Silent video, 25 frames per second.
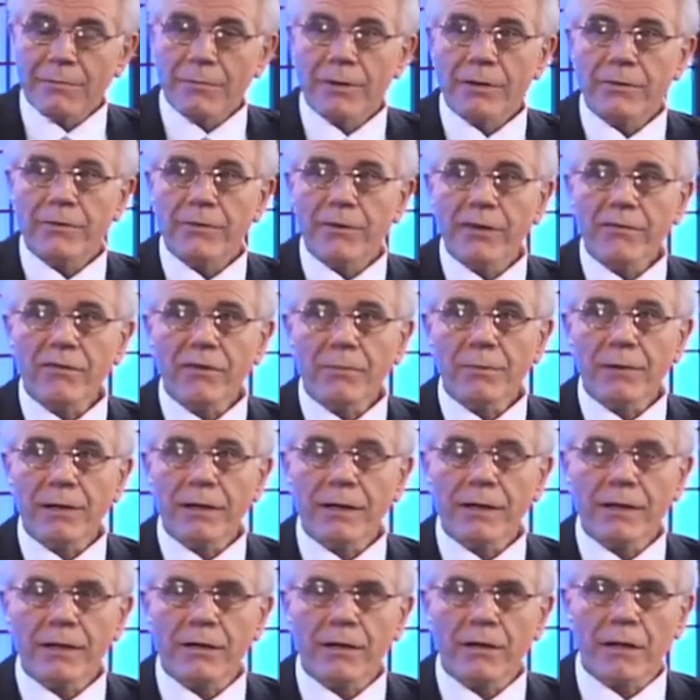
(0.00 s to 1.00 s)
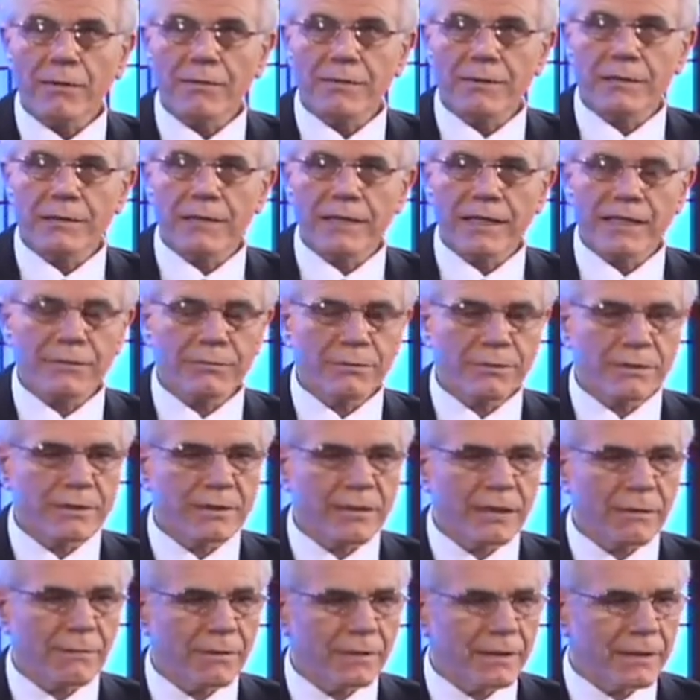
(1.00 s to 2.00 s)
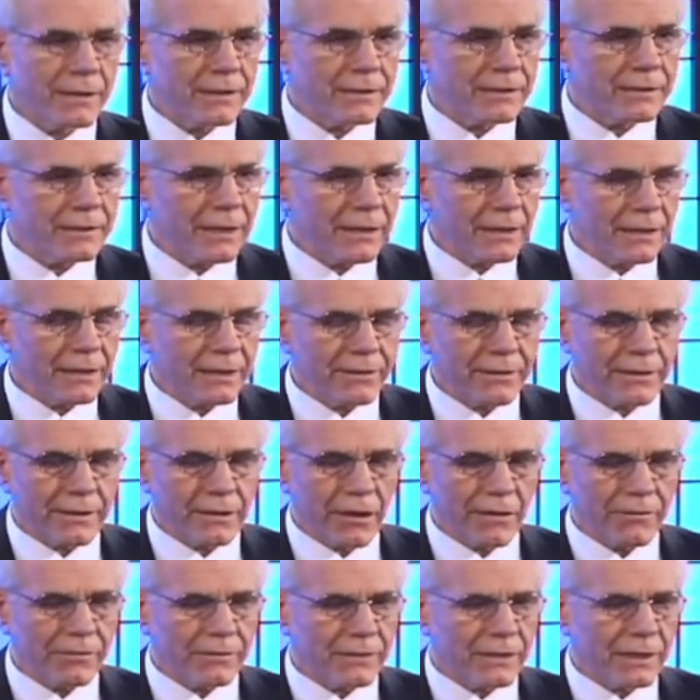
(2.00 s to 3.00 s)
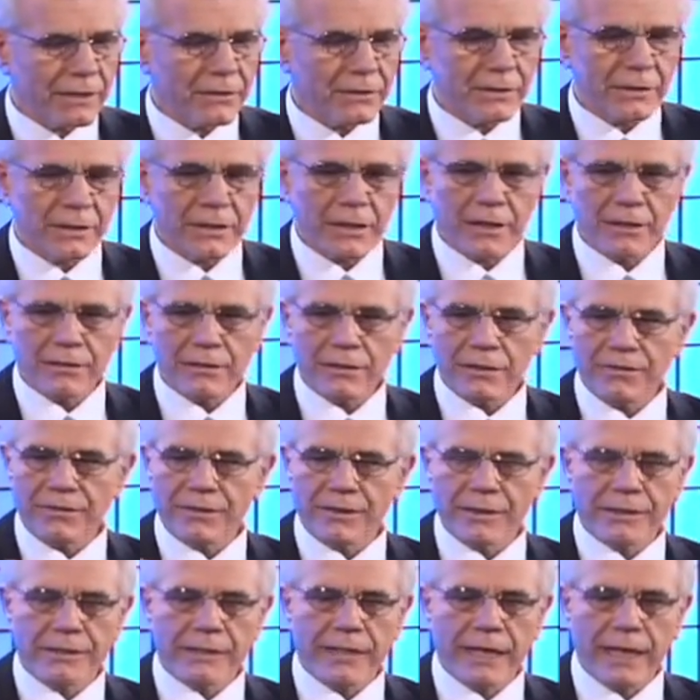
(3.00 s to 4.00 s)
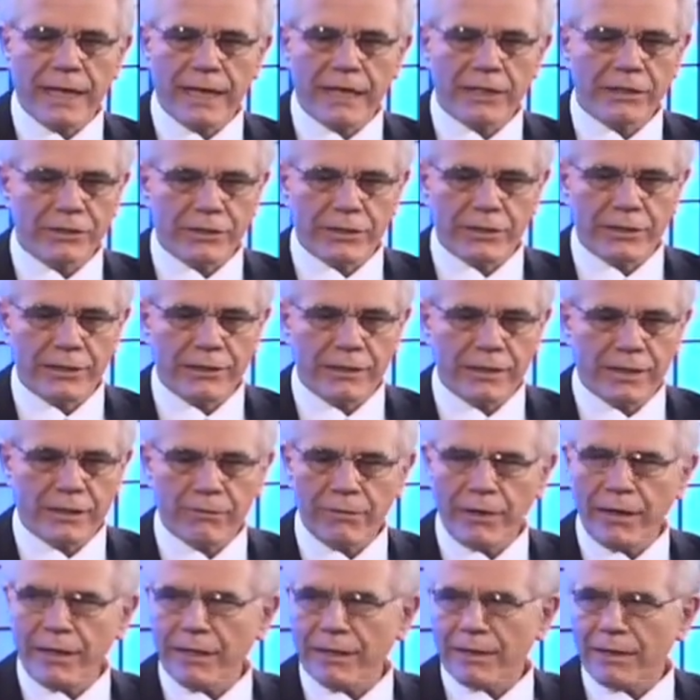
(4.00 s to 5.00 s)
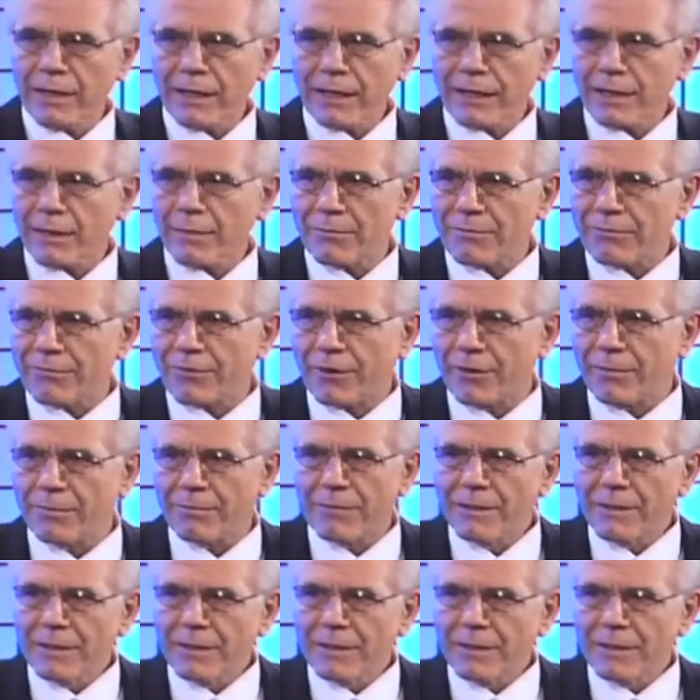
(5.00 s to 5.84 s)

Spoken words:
But if you've ever been in a conversation with someone and suddenly the conversation goes off in a tangent and you think, where did that come from?